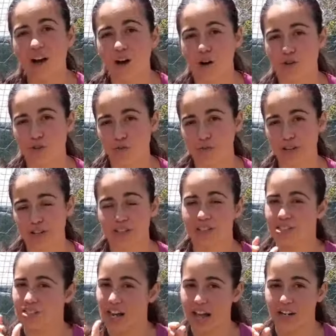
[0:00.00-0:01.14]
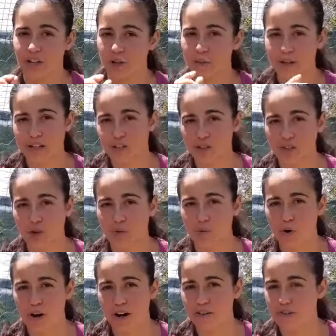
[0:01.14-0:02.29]
Also really good just to add a little bit into their
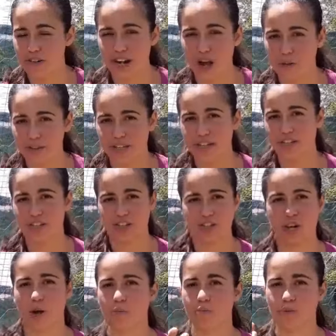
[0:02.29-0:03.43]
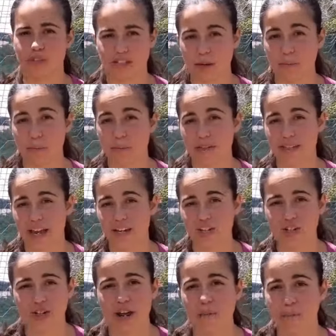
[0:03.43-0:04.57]
water every now and then, just to help with
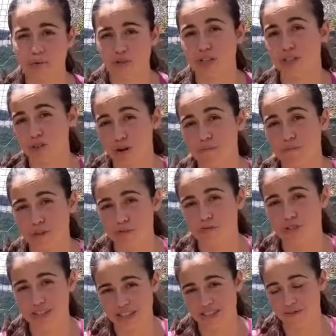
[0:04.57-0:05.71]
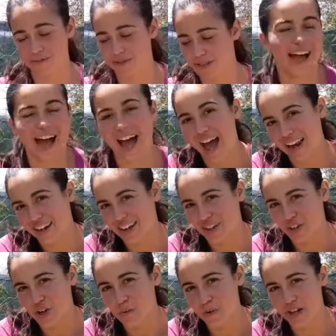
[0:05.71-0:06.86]
supplementation and boosting their immune systems. Adding a
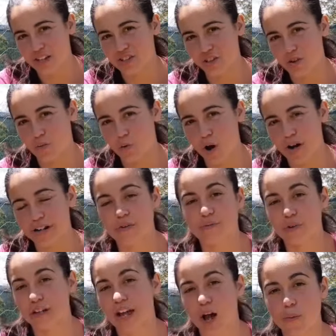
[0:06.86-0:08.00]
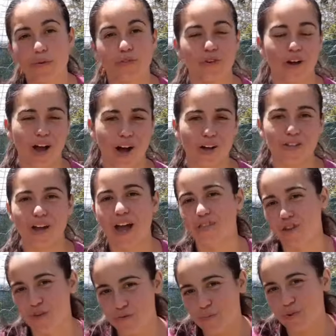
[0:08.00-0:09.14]
little bit into their water can really help with their health and
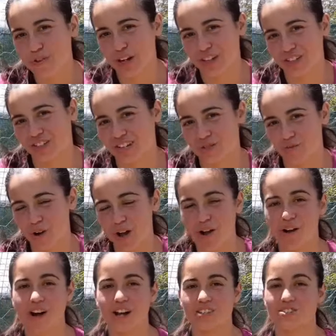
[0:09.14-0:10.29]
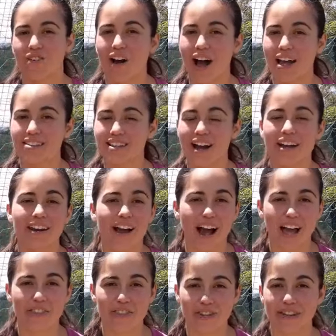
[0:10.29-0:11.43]
their reproduction as well. So iodine,
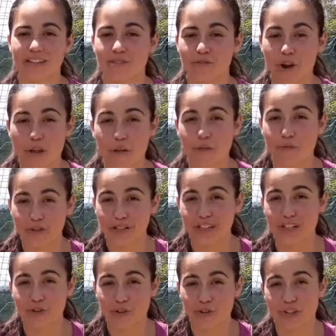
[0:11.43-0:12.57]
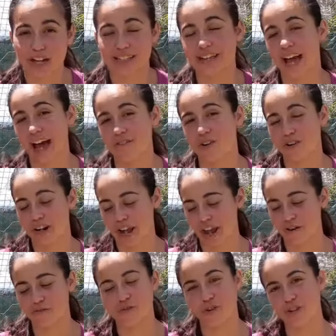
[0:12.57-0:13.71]
I think, is another really good thing to have on
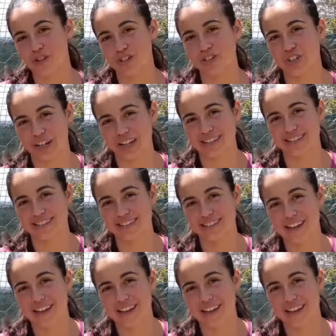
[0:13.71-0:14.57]
hand for your chickens.